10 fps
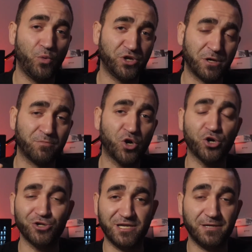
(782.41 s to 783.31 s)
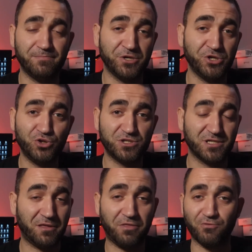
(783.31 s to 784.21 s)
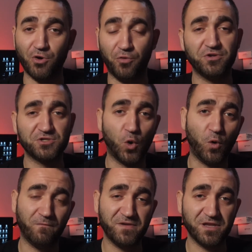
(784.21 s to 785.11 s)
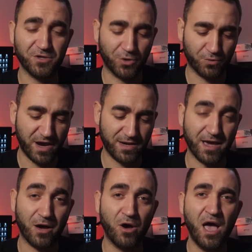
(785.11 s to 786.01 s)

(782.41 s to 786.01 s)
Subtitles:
which I'm currently been using throughout this whole video right now.